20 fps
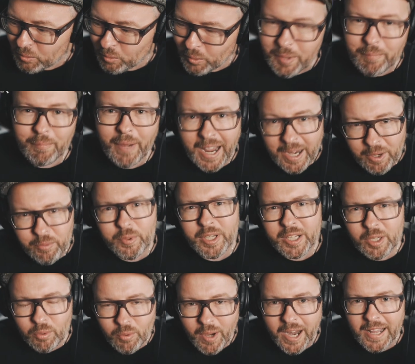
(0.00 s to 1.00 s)
we might
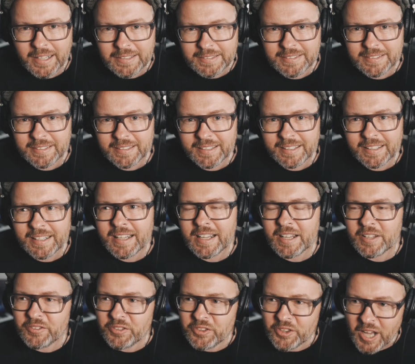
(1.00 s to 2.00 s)
regret
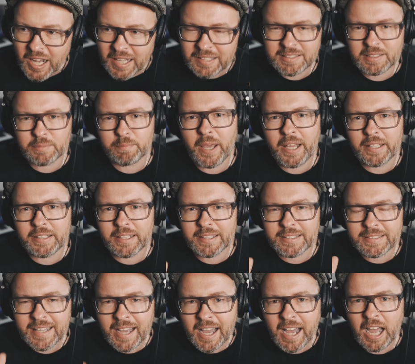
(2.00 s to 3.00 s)
not
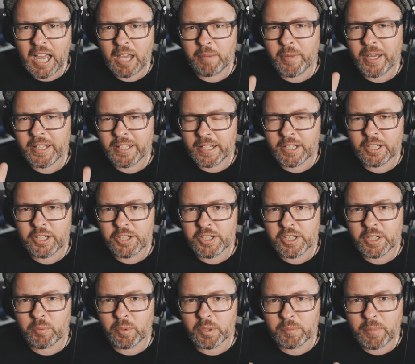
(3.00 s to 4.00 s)
spending time and
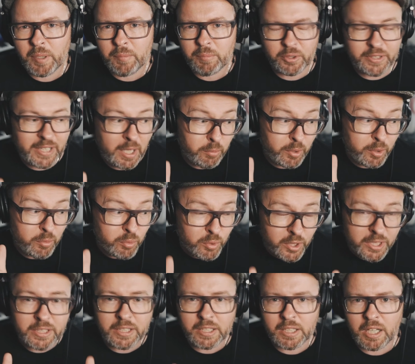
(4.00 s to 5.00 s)
energy with people that we
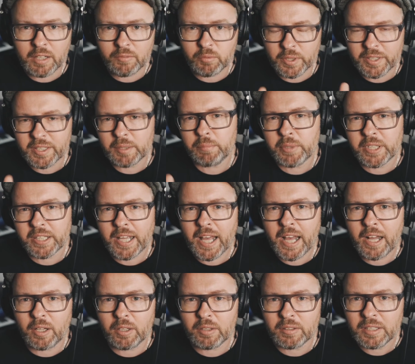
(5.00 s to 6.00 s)
really love with a big
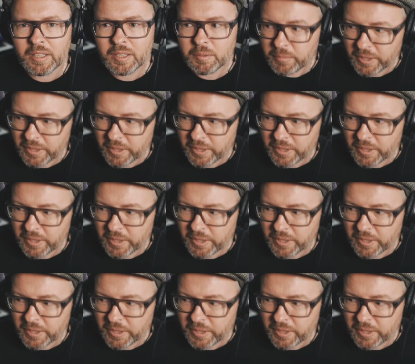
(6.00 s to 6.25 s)
L,